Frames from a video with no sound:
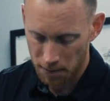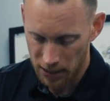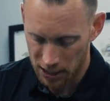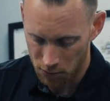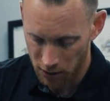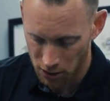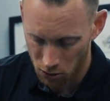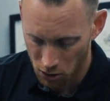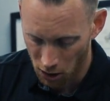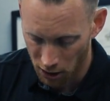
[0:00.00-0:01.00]
Because we
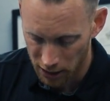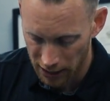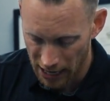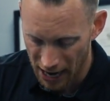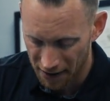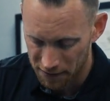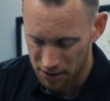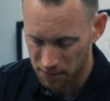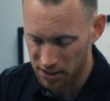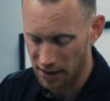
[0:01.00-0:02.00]
do currently have
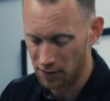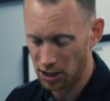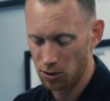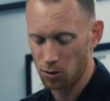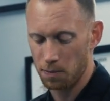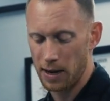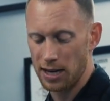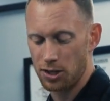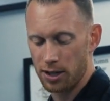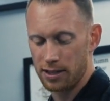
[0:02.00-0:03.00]
some 70 year old
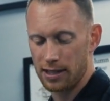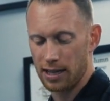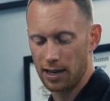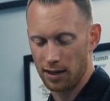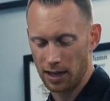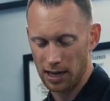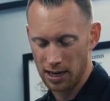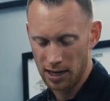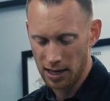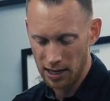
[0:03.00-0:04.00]
patients that can
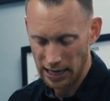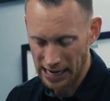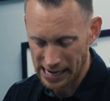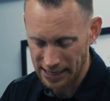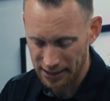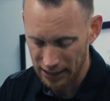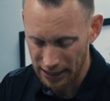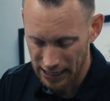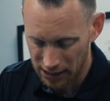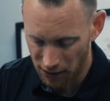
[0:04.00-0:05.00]

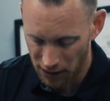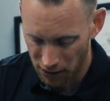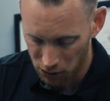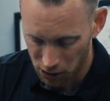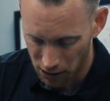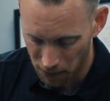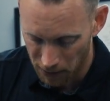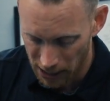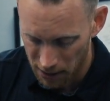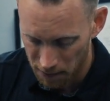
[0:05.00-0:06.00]
easily get their heel to their
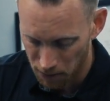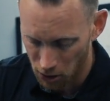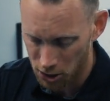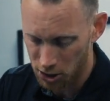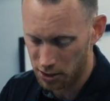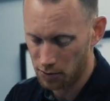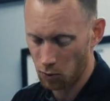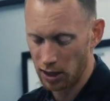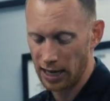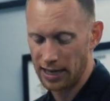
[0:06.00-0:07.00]
butt, push.
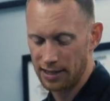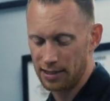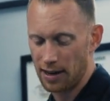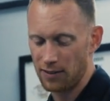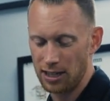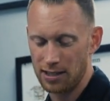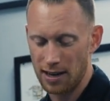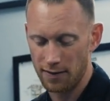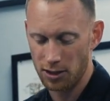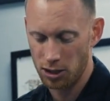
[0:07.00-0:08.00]
One lady is
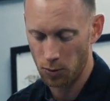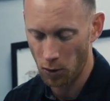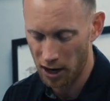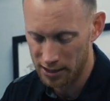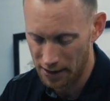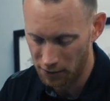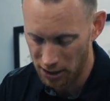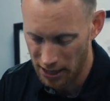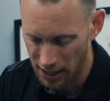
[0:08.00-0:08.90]
77, she walks every